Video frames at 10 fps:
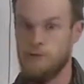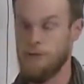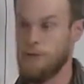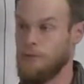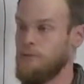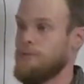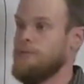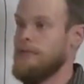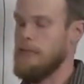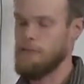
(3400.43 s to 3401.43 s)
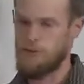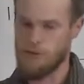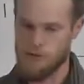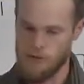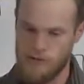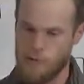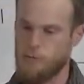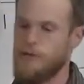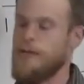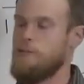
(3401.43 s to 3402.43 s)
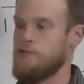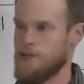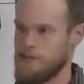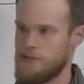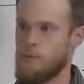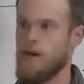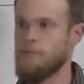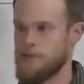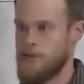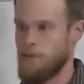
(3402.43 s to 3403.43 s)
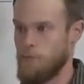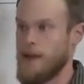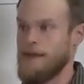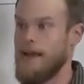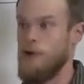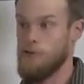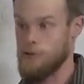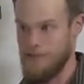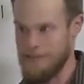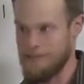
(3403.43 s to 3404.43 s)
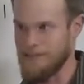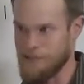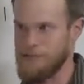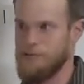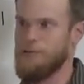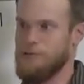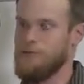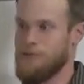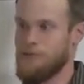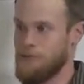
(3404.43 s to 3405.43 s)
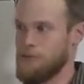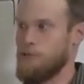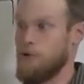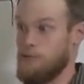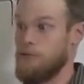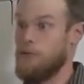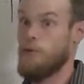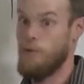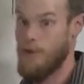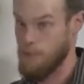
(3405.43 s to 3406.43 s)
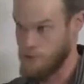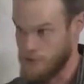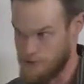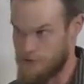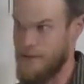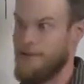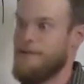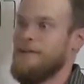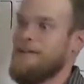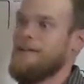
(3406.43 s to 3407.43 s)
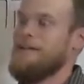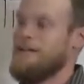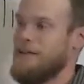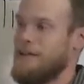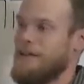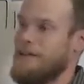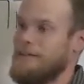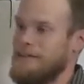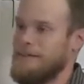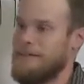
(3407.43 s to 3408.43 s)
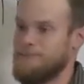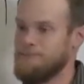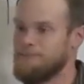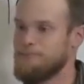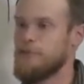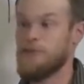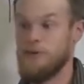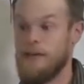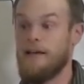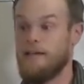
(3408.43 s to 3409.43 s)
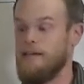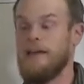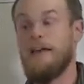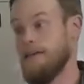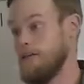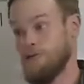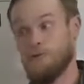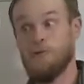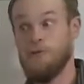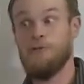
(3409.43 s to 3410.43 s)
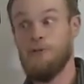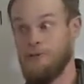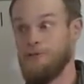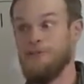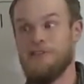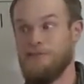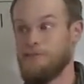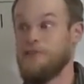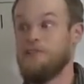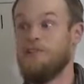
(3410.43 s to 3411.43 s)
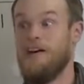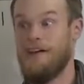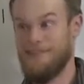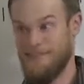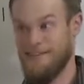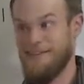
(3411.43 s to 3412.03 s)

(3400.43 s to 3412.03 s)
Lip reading: you know, it's just re-emphasizing that what I'm saying right now you need to listen to. This is important. You'll need to remember this day. And so yeah, and it is true. Yeshua uses that phrase a lot.